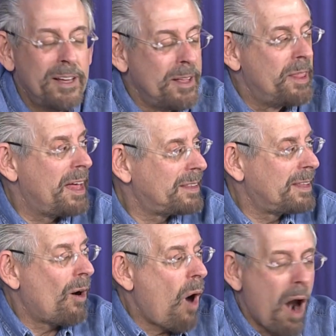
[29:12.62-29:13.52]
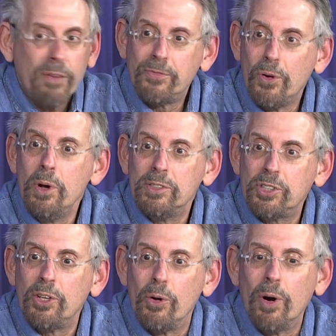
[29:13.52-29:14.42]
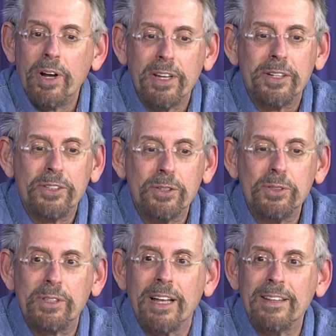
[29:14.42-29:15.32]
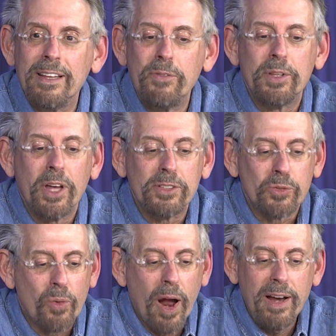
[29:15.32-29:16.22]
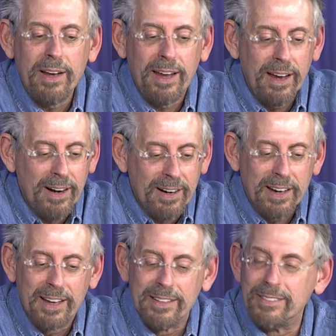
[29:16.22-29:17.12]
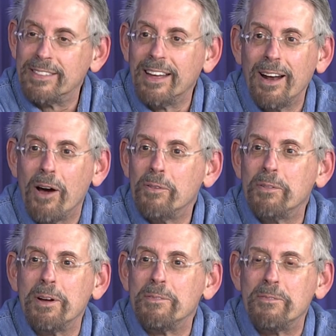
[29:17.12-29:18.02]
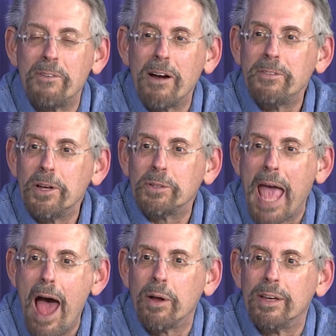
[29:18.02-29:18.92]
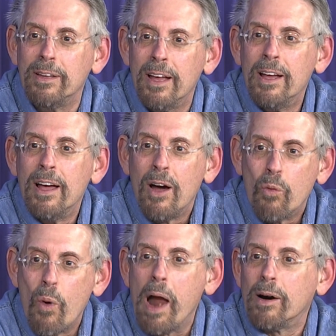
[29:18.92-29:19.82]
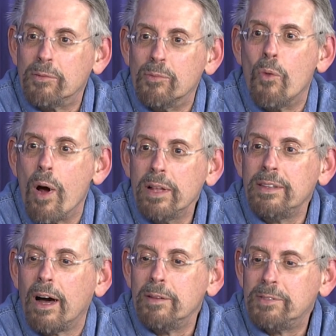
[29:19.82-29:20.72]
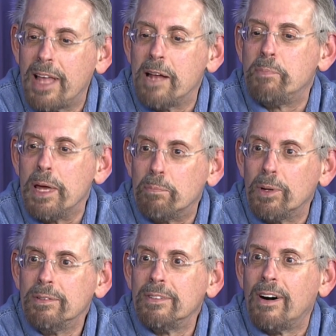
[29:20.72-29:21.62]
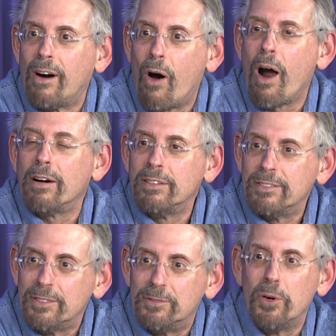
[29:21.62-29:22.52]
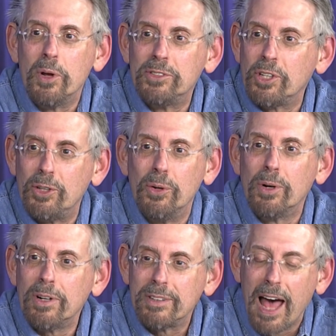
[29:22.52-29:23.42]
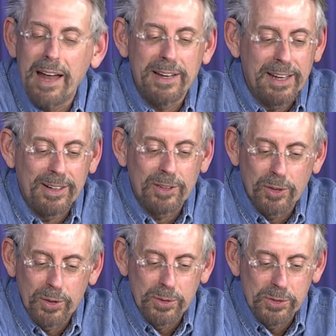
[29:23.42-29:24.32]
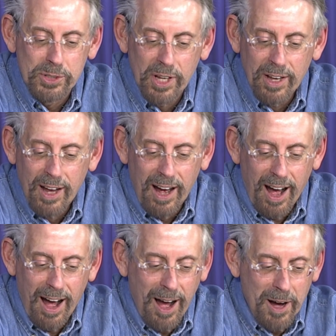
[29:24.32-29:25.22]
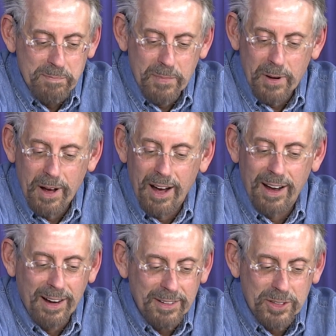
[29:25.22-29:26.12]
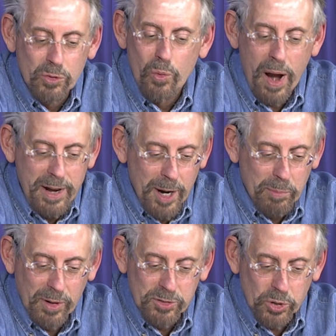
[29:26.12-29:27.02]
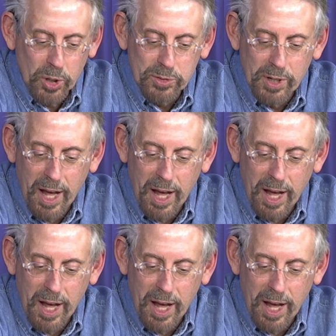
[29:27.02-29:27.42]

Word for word: That there are food insecurity issues that live with us right here in you know in Fairfield County, where one in ten, people are food insecure. That includes. Um, a great number of children.